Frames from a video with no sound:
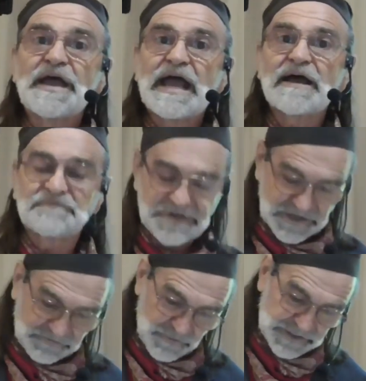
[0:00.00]
have
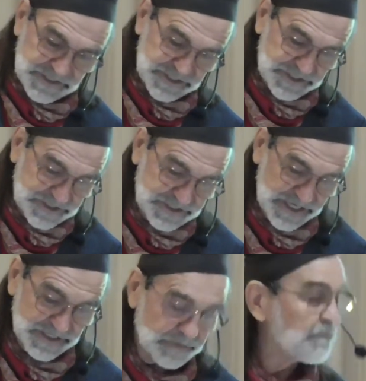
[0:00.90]
different
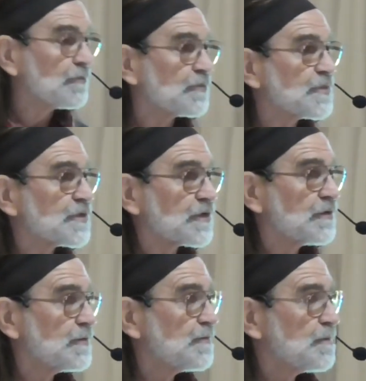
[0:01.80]
stems.
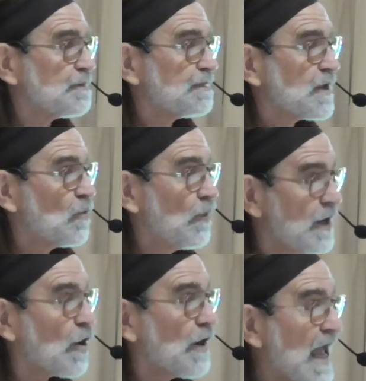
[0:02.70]
We
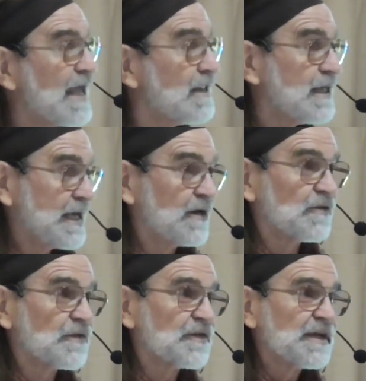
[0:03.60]
are
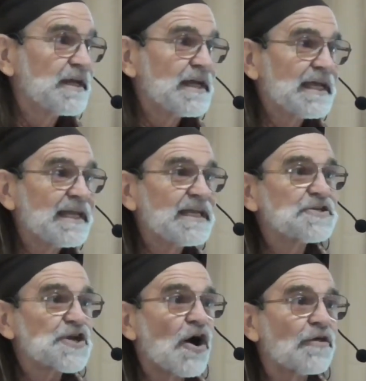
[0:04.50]
aliens in
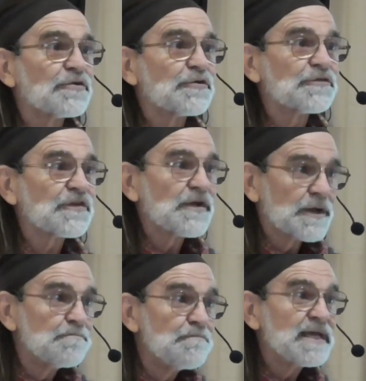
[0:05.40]
each other's
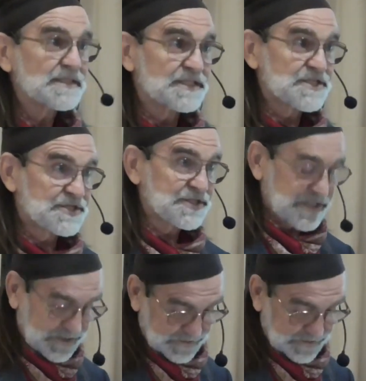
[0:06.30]
midst.